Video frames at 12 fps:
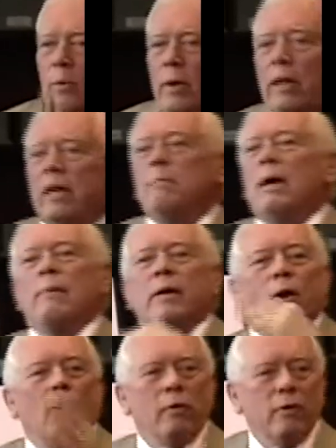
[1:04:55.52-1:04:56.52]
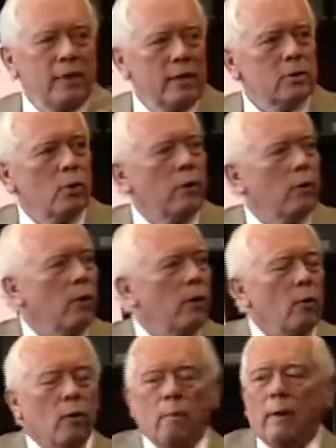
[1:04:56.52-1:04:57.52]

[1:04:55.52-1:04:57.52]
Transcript: the William M. and all the things going on and on